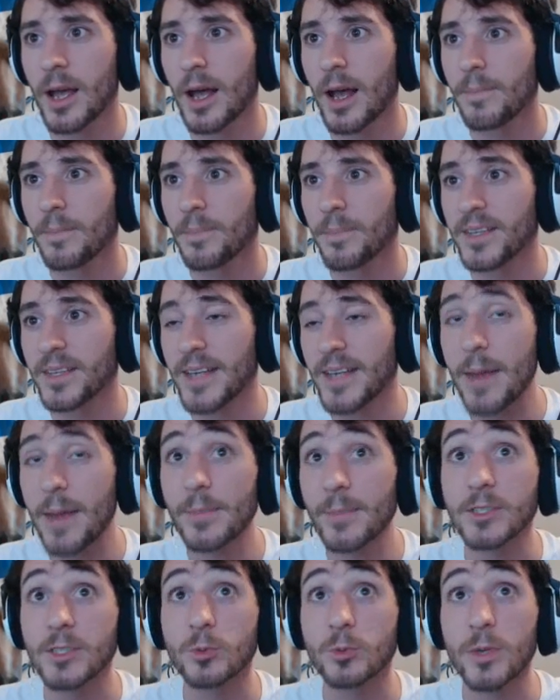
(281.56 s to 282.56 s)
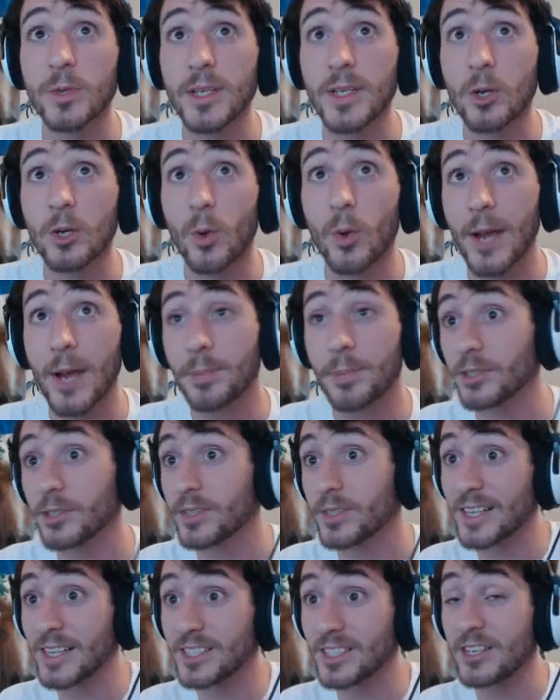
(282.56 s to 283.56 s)
The game is really quiet, but there's
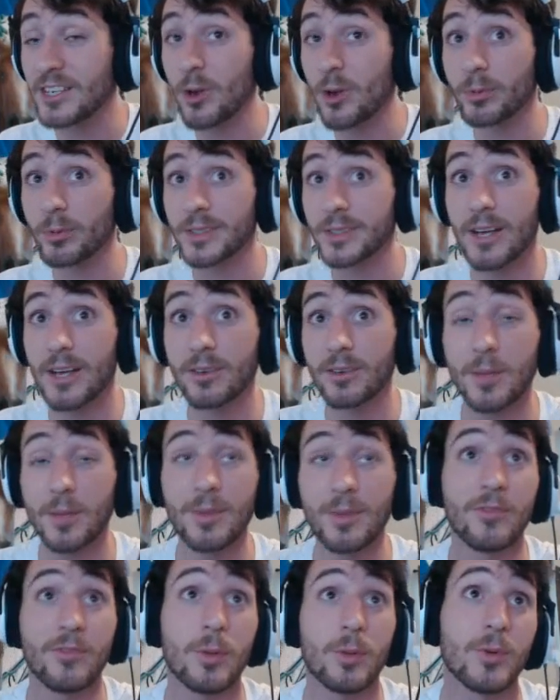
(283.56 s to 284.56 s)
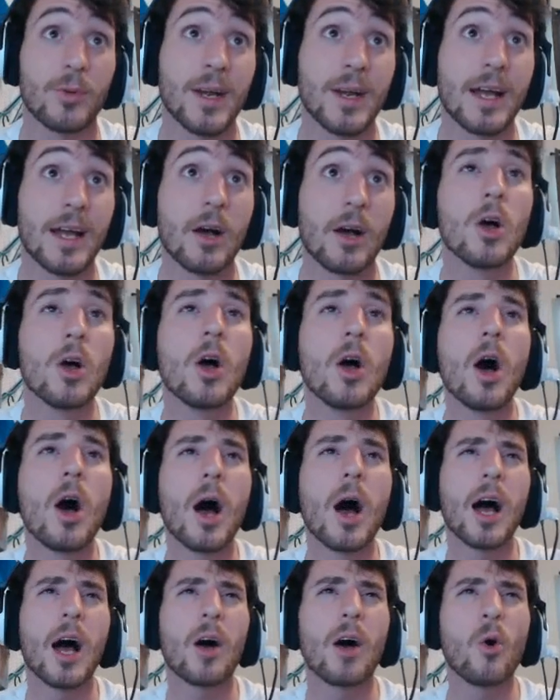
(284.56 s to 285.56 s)
actually no sound coming from it right now.
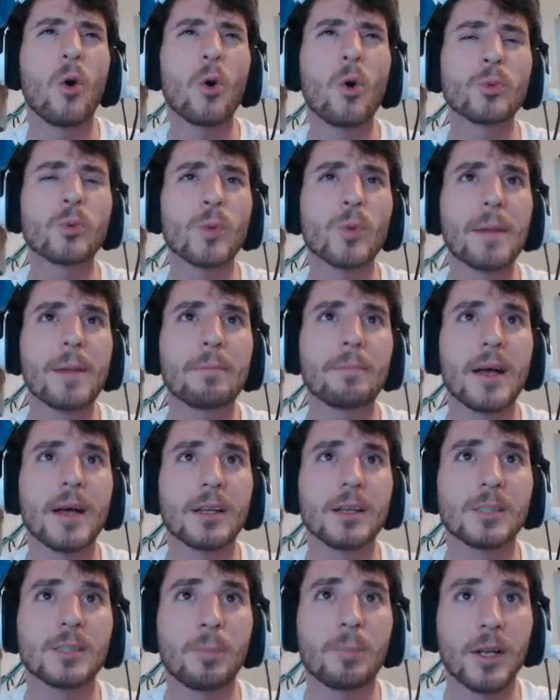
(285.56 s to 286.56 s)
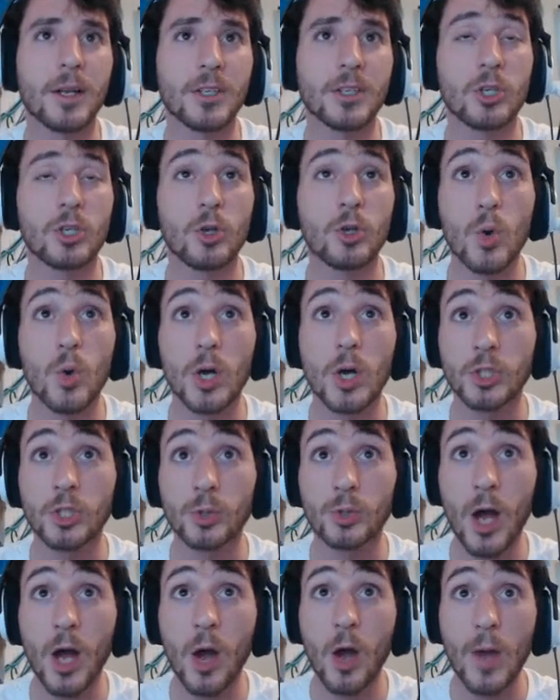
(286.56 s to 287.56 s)
Hold right mouse button to
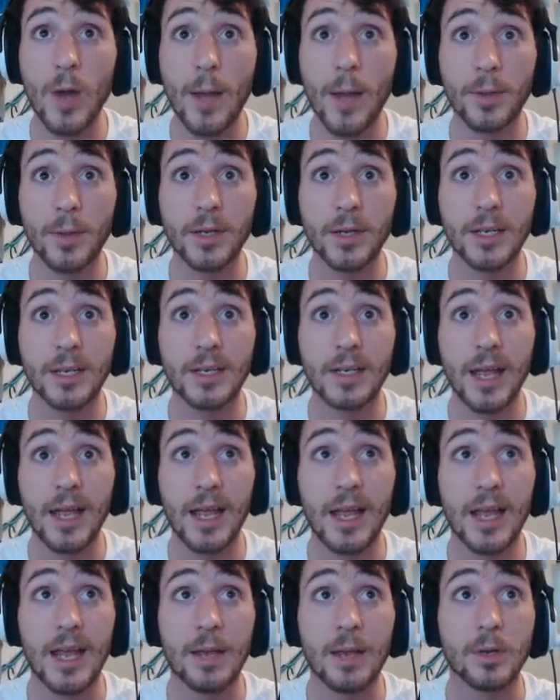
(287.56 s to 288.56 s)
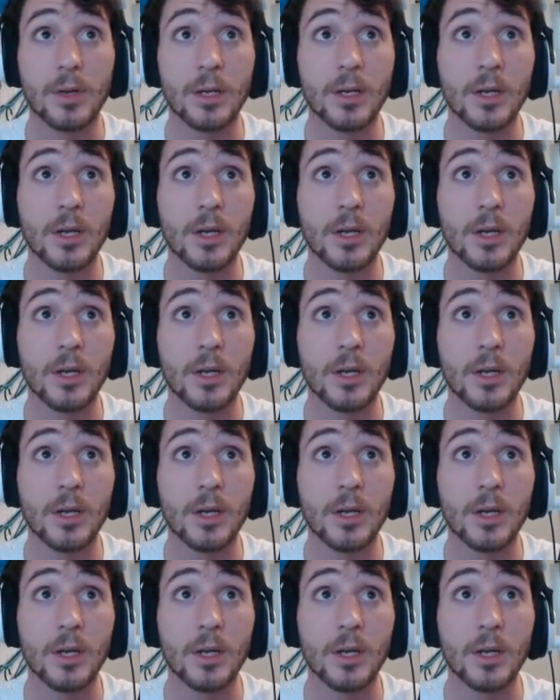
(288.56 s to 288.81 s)
draw weapon and aim.